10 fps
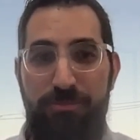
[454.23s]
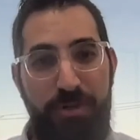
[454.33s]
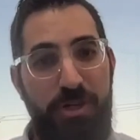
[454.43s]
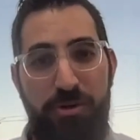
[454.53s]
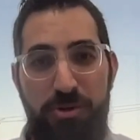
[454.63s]

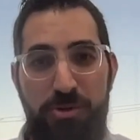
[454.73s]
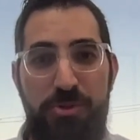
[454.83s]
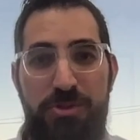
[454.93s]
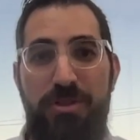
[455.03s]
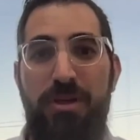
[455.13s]

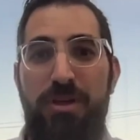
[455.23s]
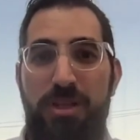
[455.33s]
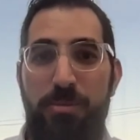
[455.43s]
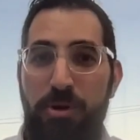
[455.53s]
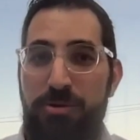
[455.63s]
use the
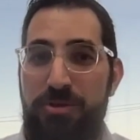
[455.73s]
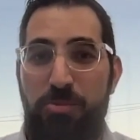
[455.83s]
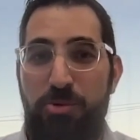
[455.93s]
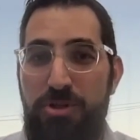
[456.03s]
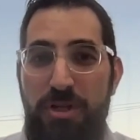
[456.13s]
bonus
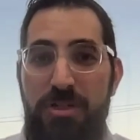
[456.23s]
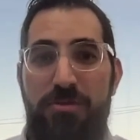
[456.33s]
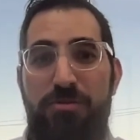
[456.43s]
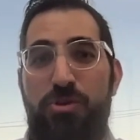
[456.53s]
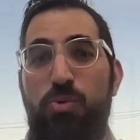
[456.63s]

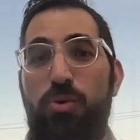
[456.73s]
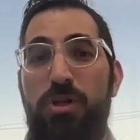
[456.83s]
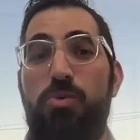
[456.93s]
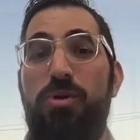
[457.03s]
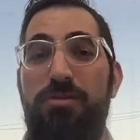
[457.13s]
depreciation for
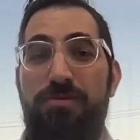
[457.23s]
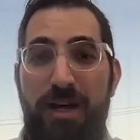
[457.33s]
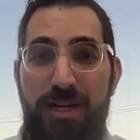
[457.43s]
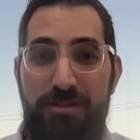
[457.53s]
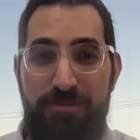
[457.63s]

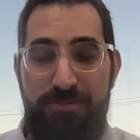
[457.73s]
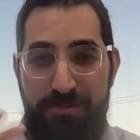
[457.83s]
2025,